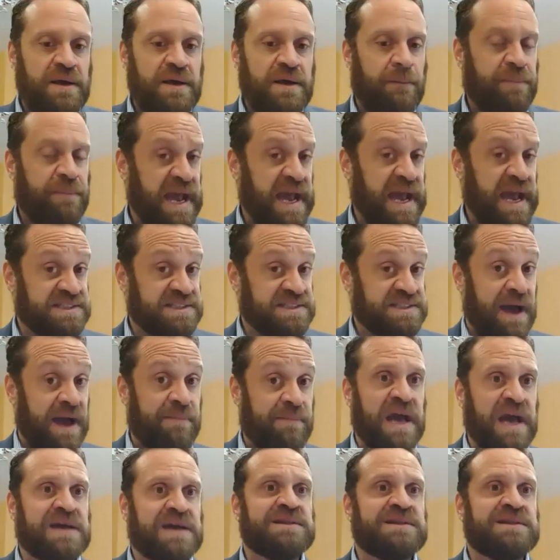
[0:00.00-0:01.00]

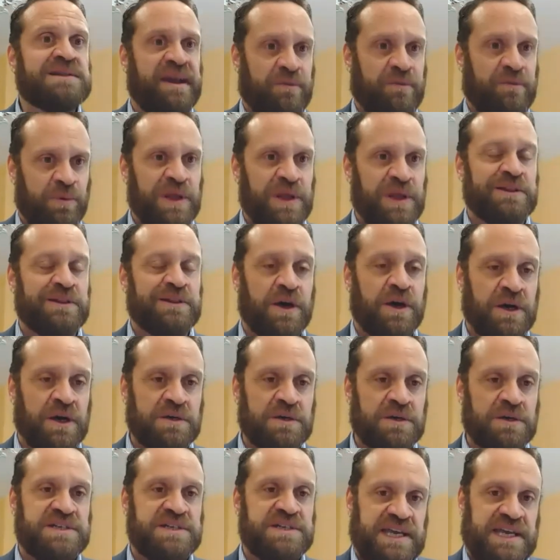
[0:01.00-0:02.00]
pandemic, like we
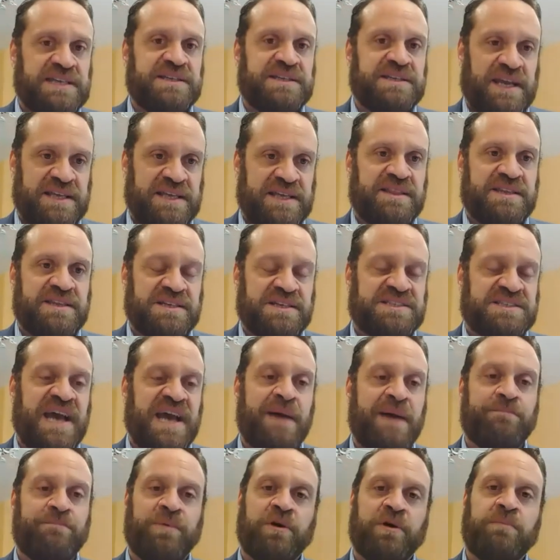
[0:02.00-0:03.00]
learned in the
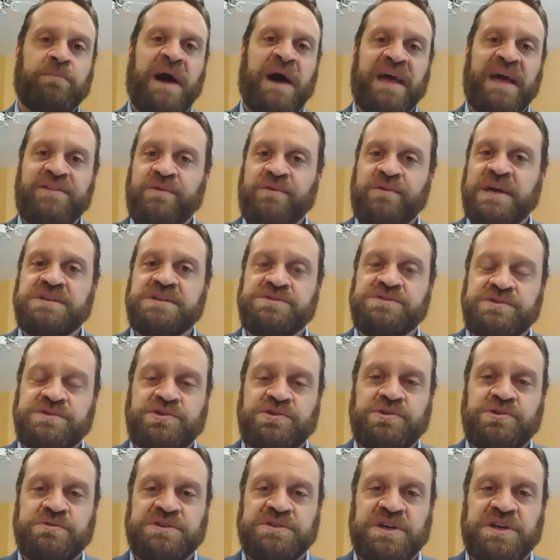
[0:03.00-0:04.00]
temple. By the way,
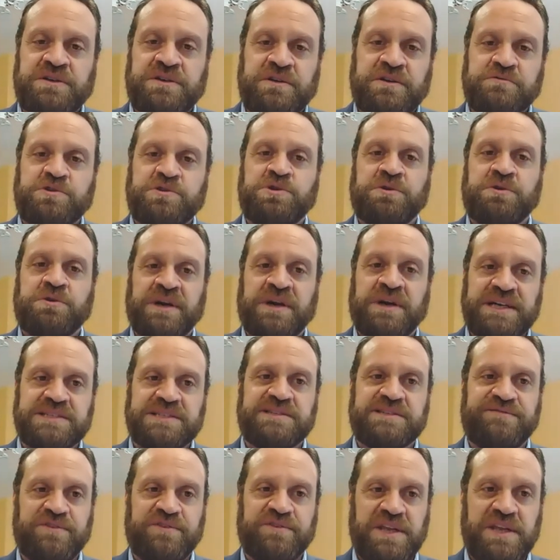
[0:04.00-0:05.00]
Jews are
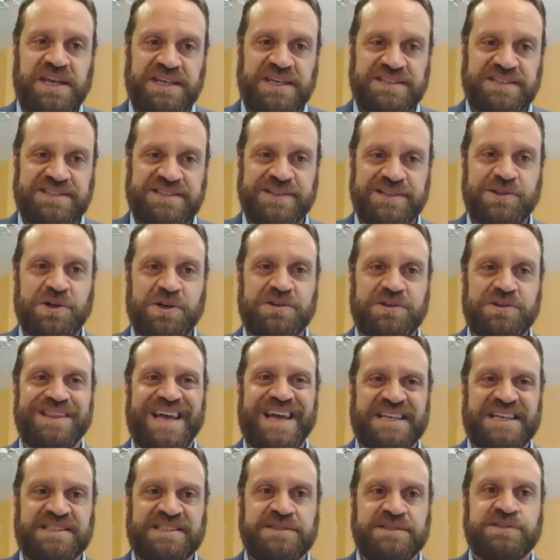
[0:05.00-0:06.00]
notorious for needing to learn
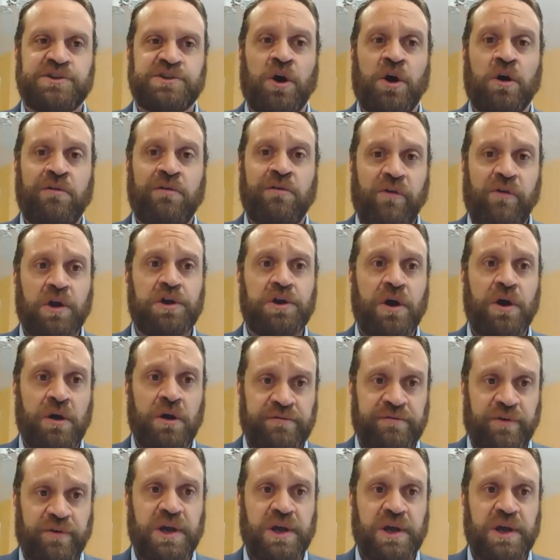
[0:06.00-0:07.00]
lessons over and
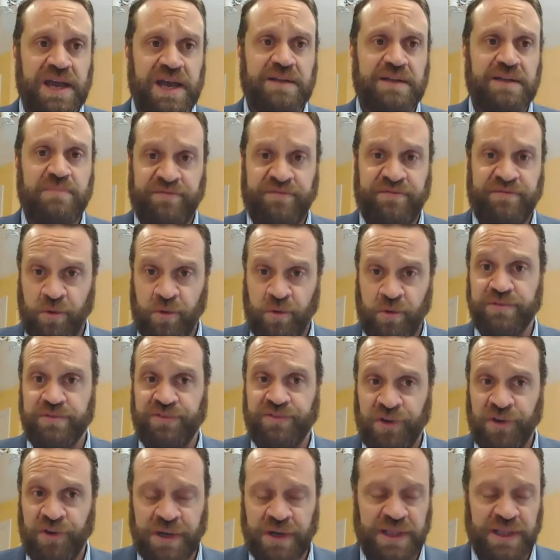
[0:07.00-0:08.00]
over again before
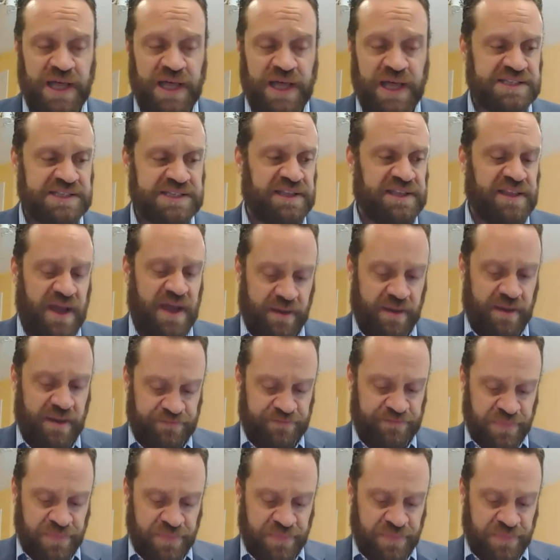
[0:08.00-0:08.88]
internalizing them,